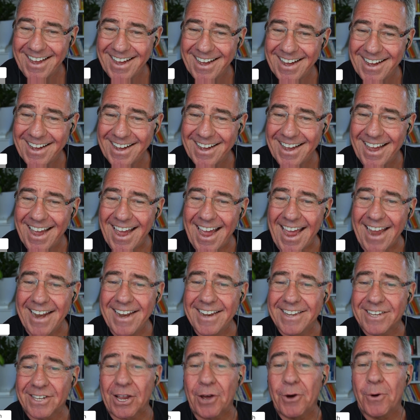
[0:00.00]

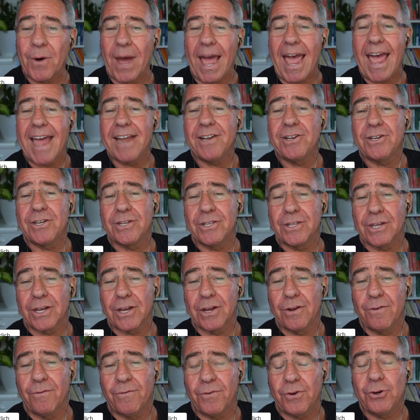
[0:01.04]
And so add to the
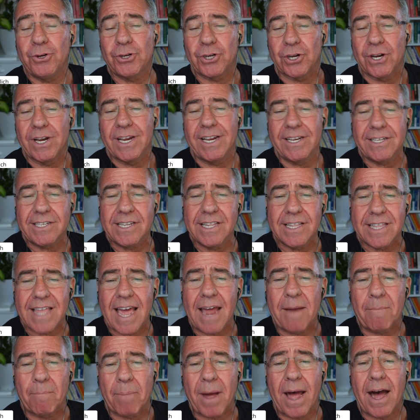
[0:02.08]
confusion. Isn't
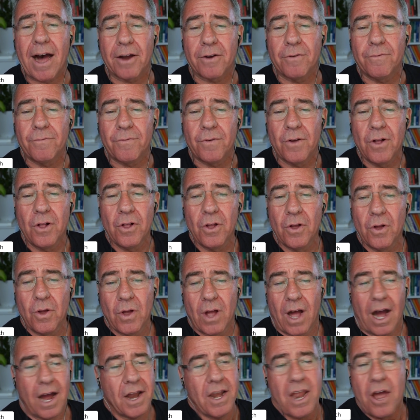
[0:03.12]
that part of,
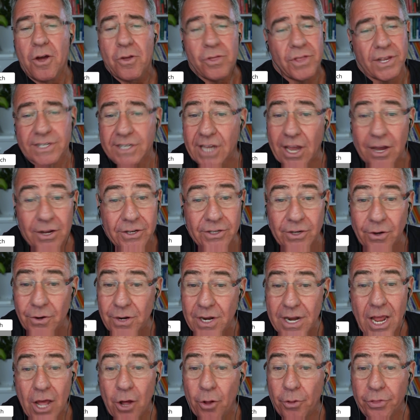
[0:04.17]
I know this goes
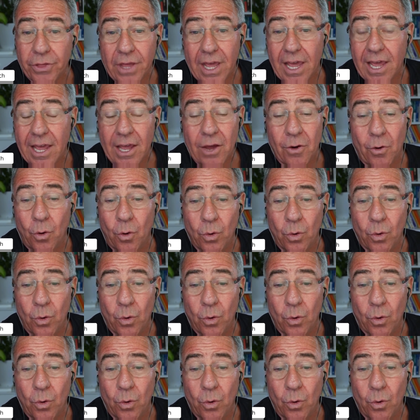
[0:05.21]
on in healthcare